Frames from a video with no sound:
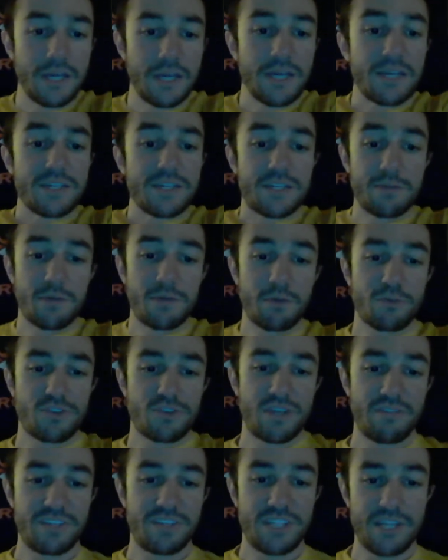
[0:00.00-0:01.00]
Tip number
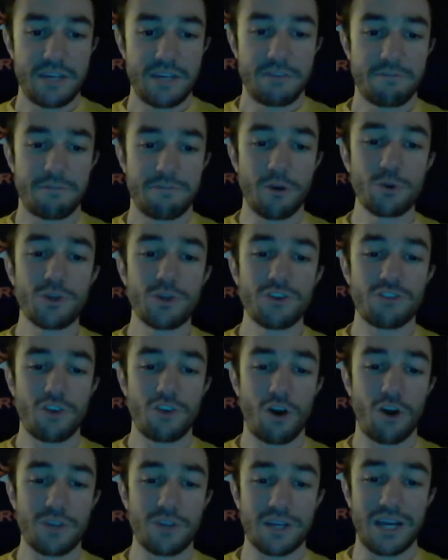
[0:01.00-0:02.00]
17, focus
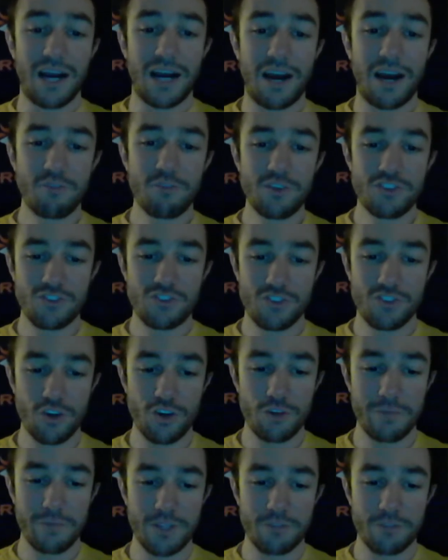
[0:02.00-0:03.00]
on the conference
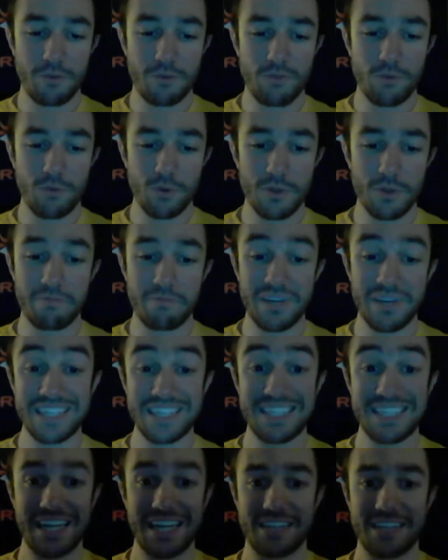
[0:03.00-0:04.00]
tournaments before the
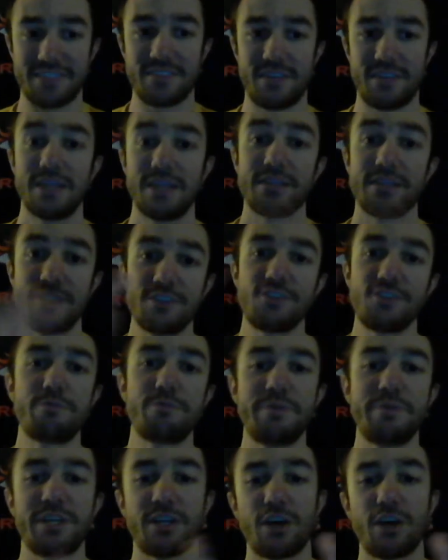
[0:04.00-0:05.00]
big dance. This is
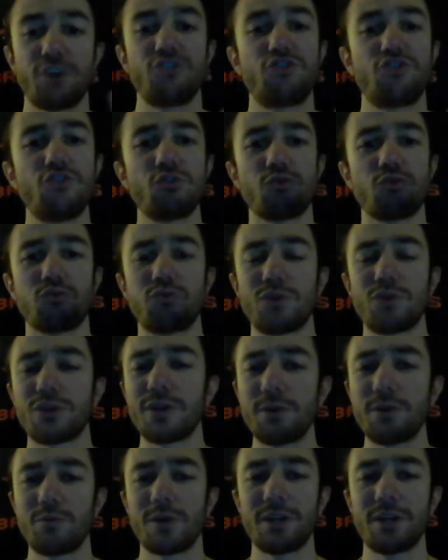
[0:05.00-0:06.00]
because you
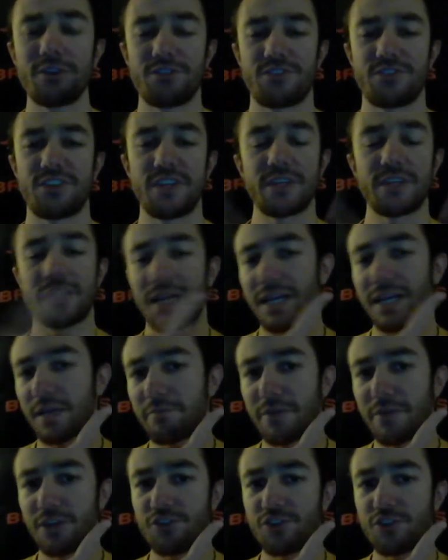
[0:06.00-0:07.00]
really want to see, like I
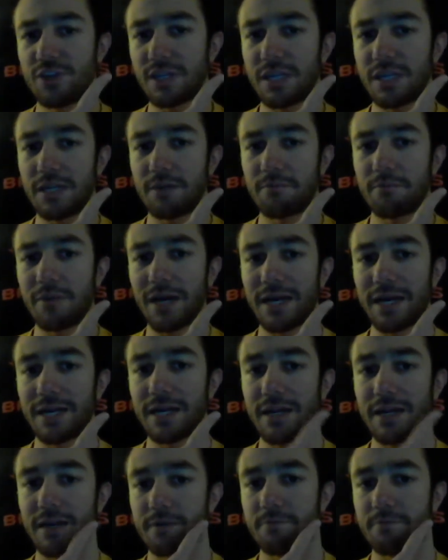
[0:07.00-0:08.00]
mentioned in
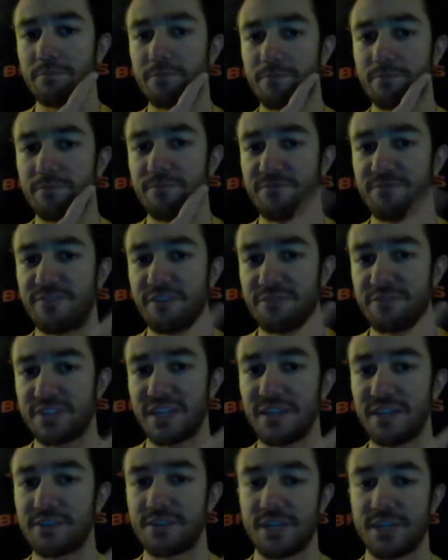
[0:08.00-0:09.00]
my
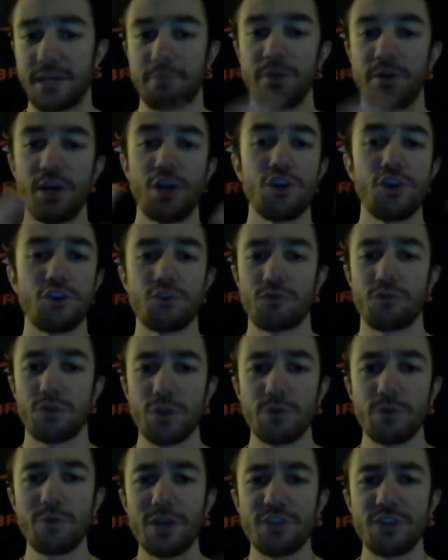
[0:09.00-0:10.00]
15th tip, you
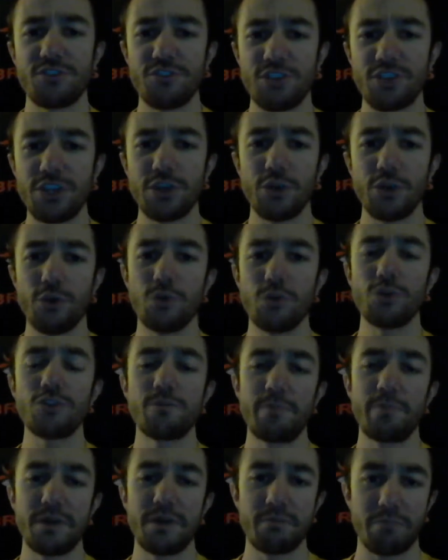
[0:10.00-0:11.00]
really want to see who has
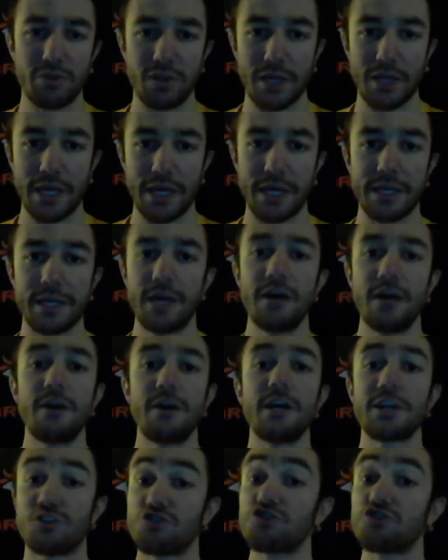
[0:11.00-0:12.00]
been playing
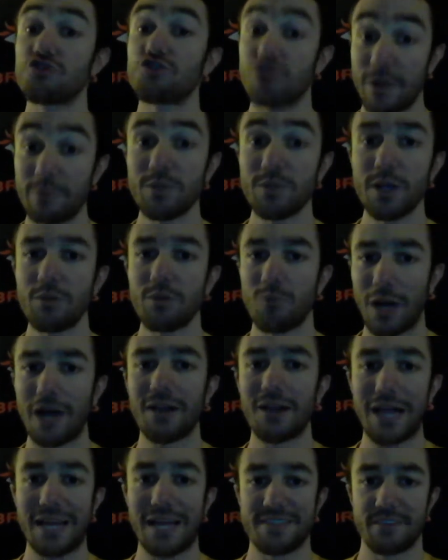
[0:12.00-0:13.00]
extremely
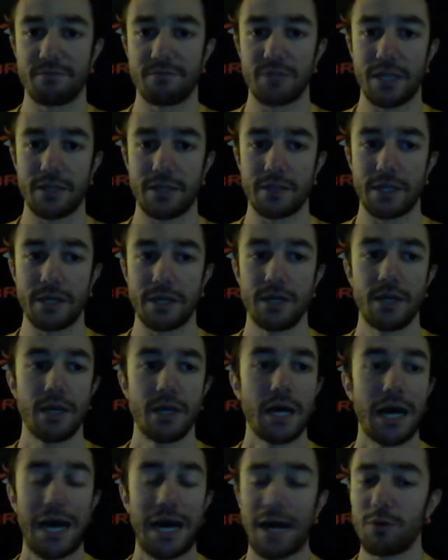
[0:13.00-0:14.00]
well as of lately.
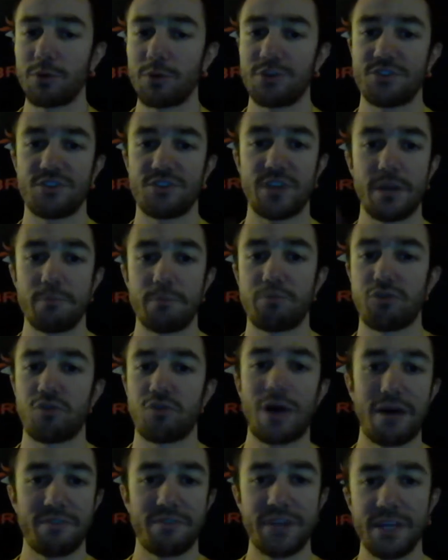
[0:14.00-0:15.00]
I would say
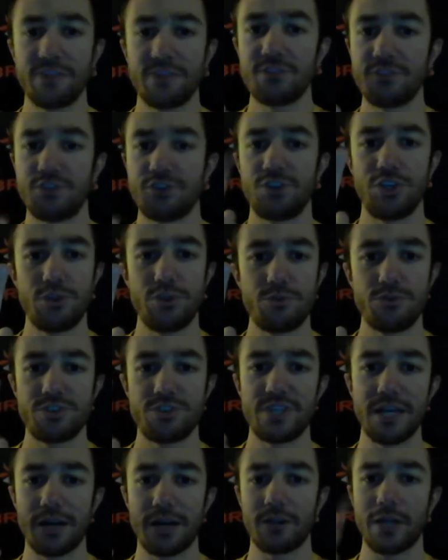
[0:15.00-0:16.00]
Providence,
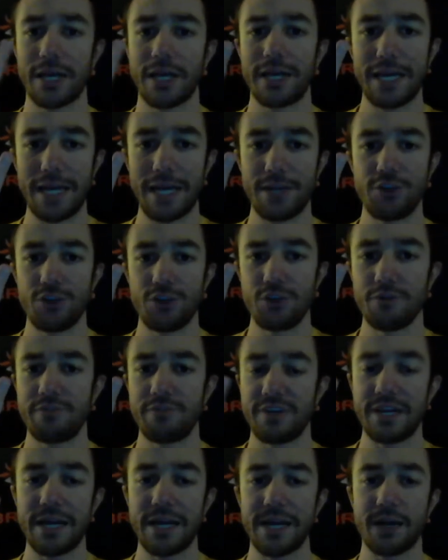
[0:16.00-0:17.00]
UCLA, and
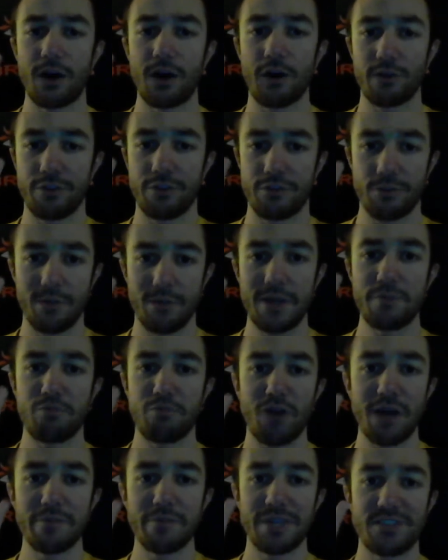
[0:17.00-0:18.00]
UVA are 3
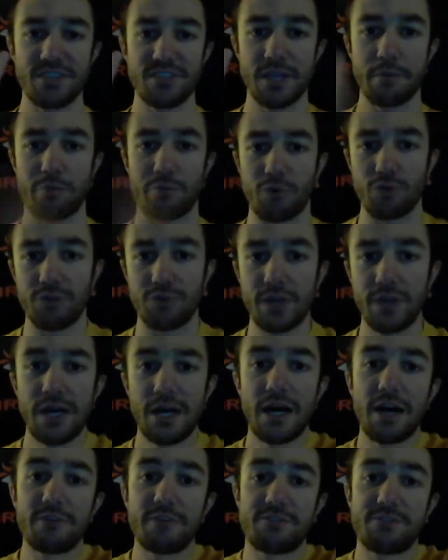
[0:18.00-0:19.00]
prime examples
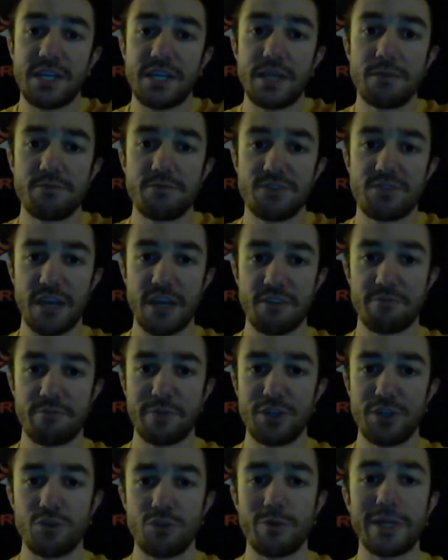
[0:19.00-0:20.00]
of teams that have
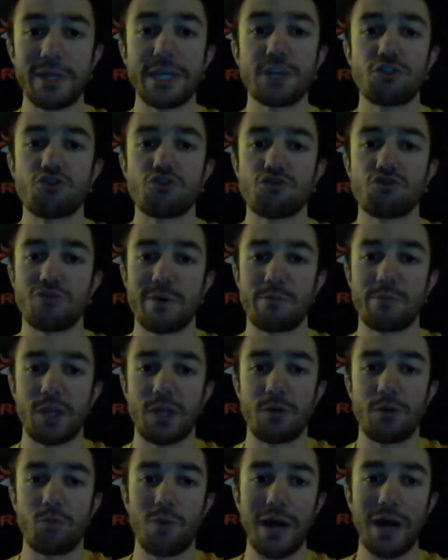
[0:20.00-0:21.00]
been doing
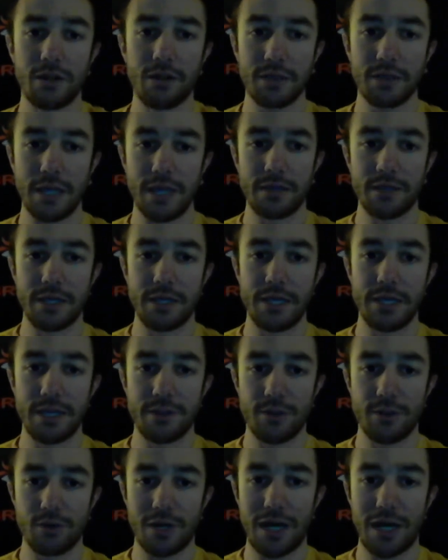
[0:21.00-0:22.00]
extremely well lately
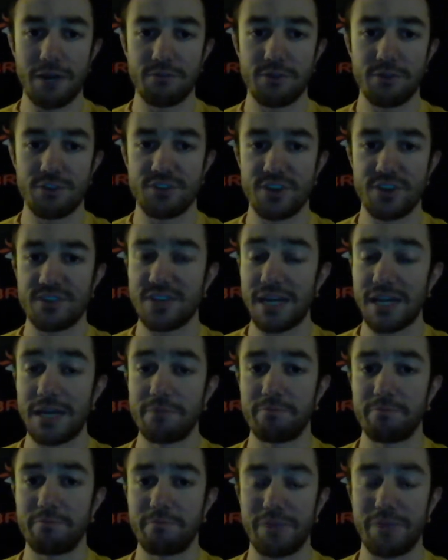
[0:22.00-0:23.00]
in their conferences
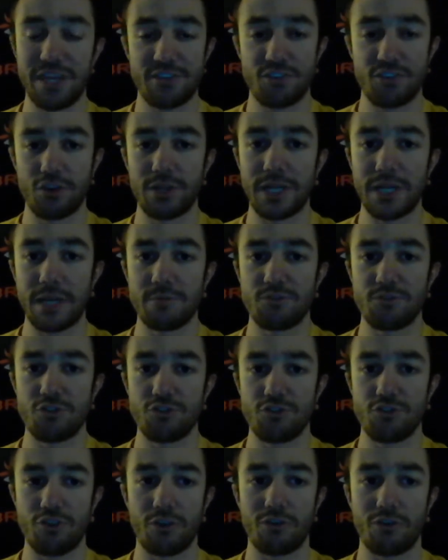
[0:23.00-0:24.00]
and based on games
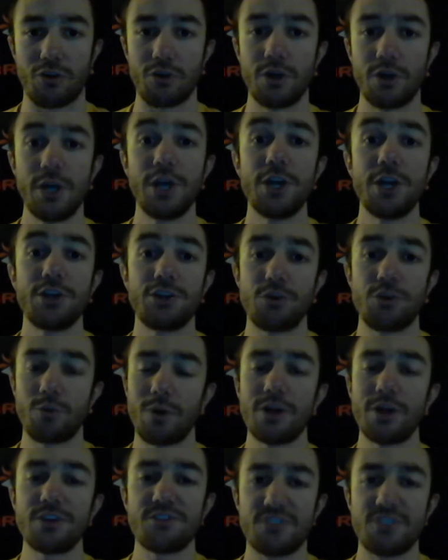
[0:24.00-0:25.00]
in general. You
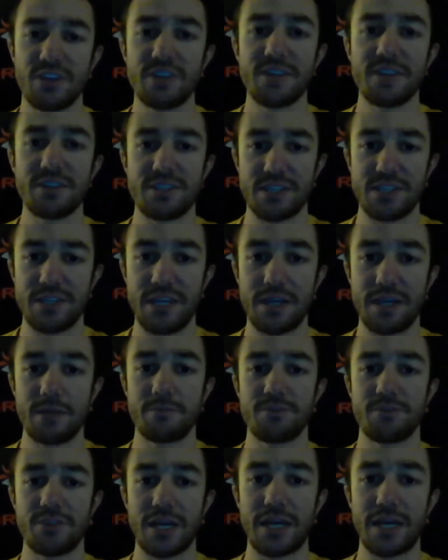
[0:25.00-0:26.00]
want to send the
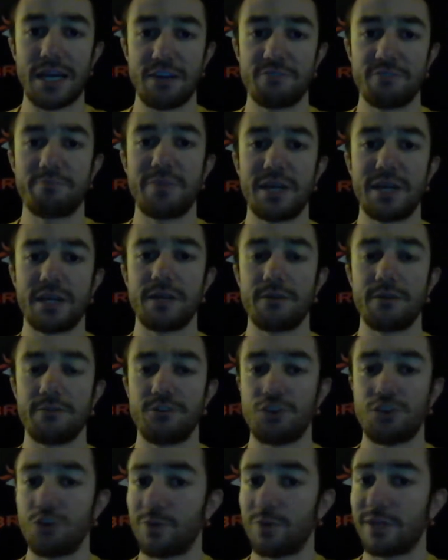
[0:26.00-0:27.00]
teams that have been
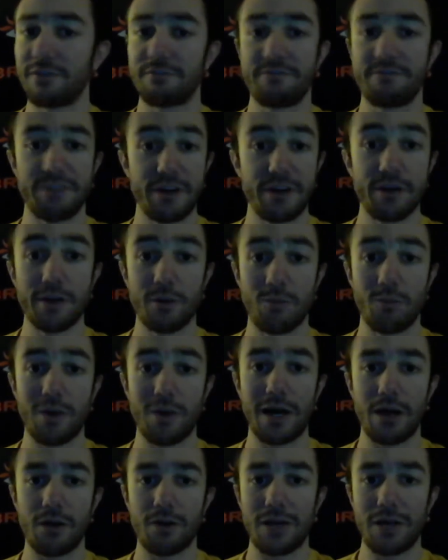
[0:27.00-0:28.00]
doing very
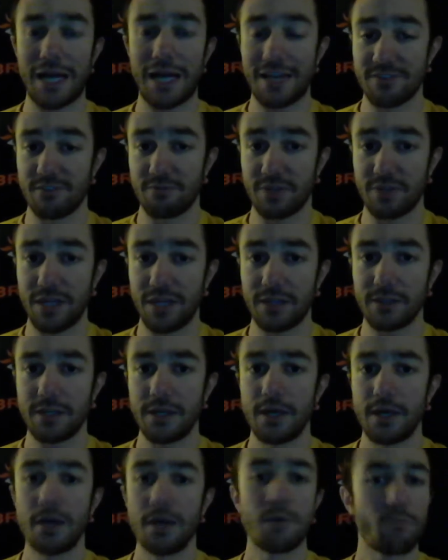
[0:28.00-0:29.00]
well as of
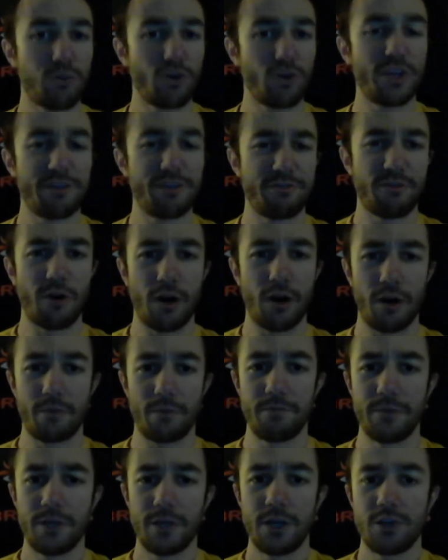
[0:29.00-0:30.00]
lately pretty far.
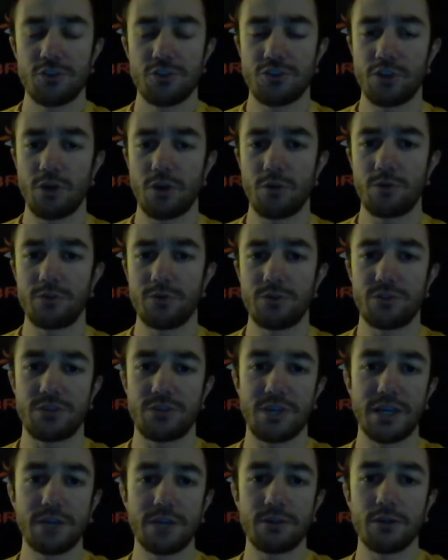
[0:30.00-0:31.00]
So
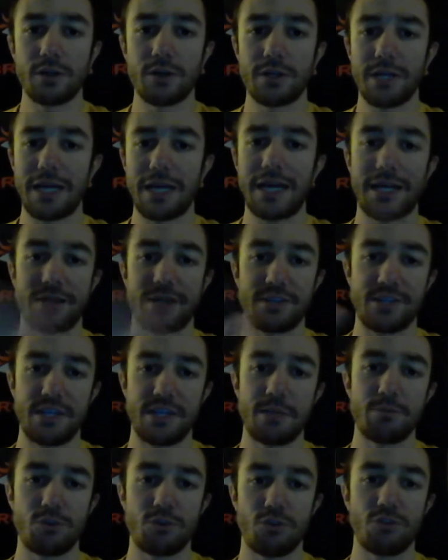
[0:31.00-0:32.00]
take a look at
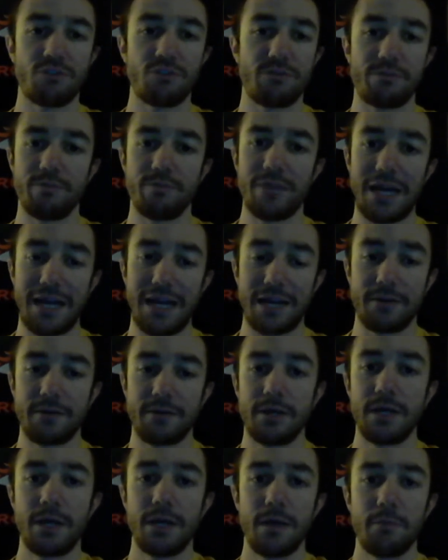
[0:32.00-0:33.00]
teams who have had
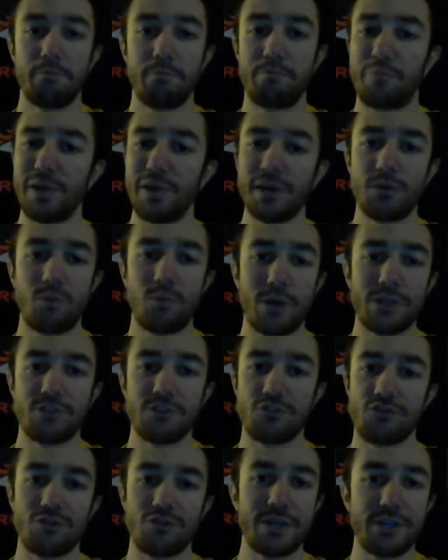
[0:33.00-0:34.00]
big win
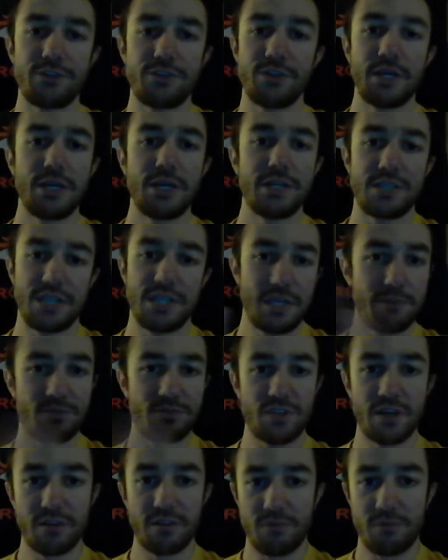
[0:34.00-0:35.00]
streaks, teams
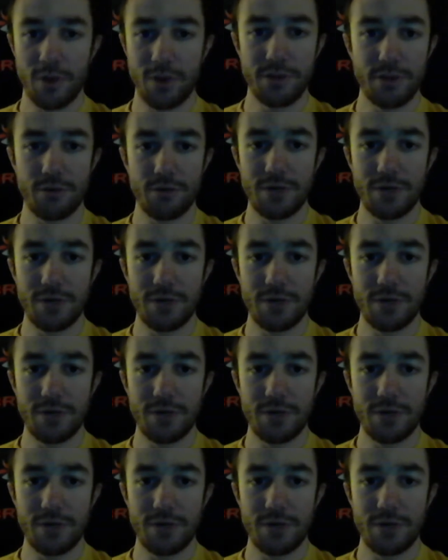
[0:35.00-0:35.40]
that have won their